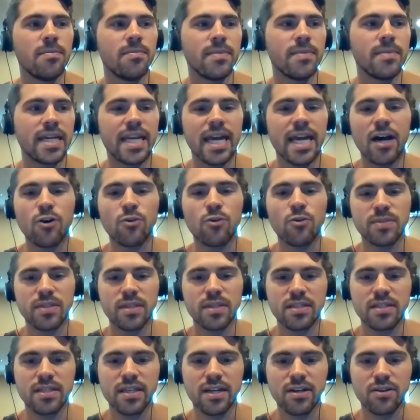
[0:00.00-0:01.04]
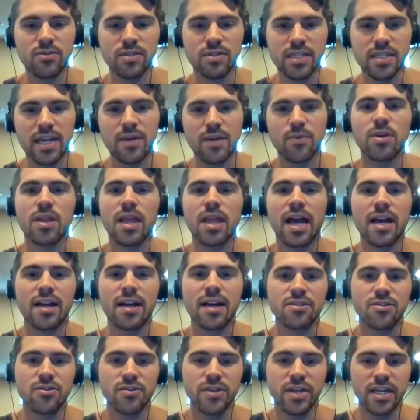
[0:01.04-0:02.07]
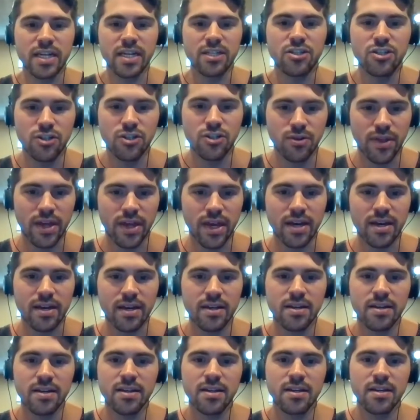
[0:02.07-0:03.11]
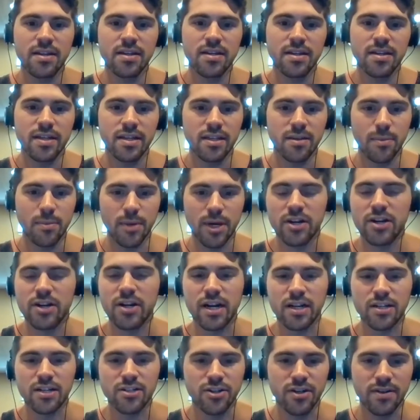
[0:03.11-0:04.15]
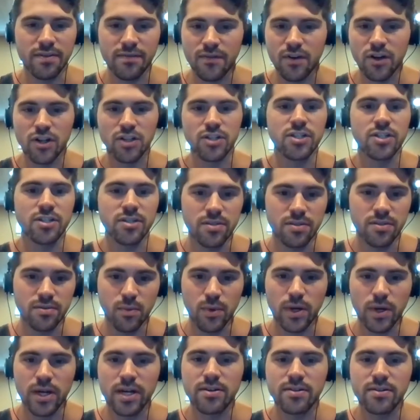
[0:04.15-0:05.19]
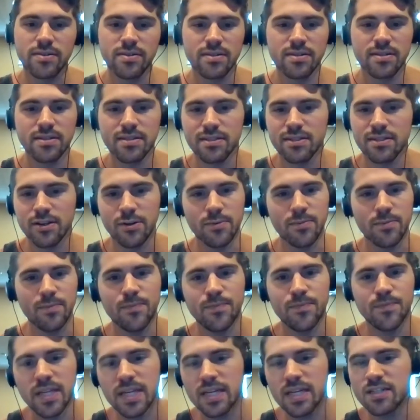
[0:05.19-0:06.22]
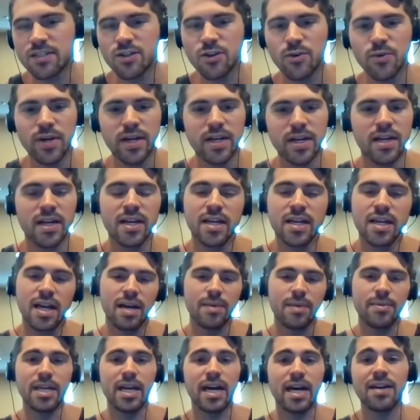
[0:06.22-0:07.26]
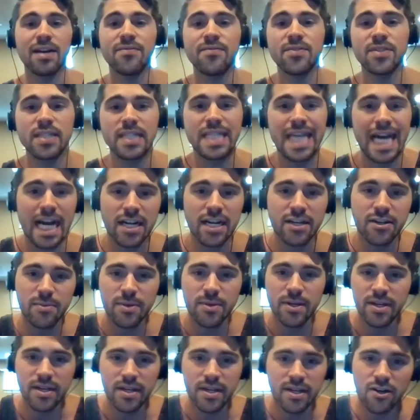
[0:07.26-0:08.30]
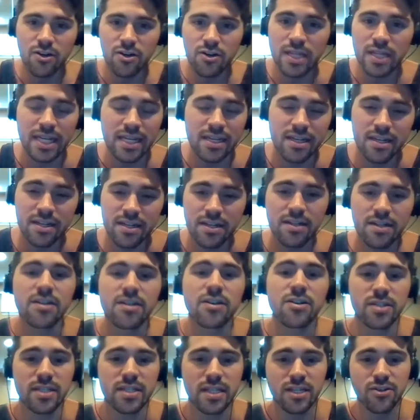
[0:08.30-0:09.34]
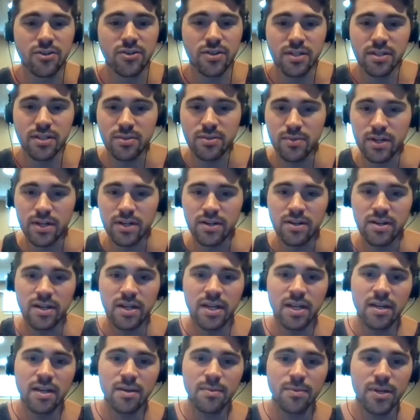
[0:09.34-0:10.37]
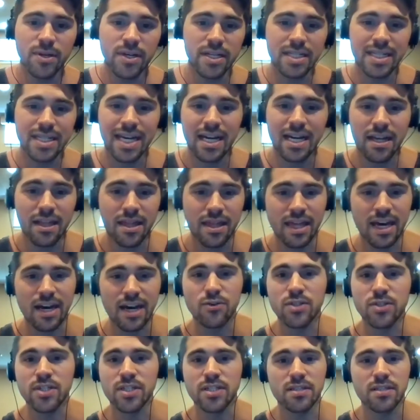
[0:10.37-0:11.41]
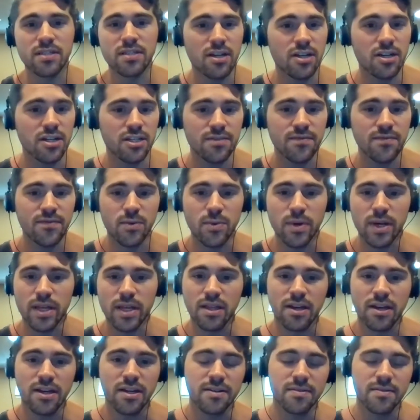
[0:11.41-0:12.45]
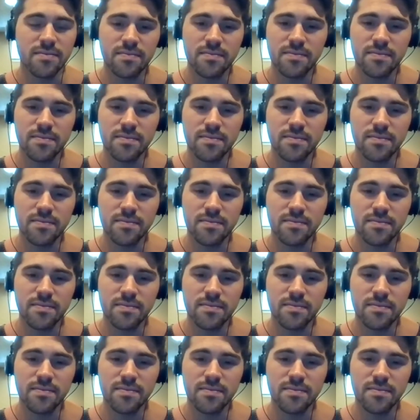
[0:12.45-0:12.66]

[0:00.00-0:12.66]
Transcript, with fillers: It helps the cells get relaxed so they can do that, and the mitochondria functions well. So it's quick. I mean, I have a document, I'll link it and I'll send you it as well, but it's got 1,000 studies for red light.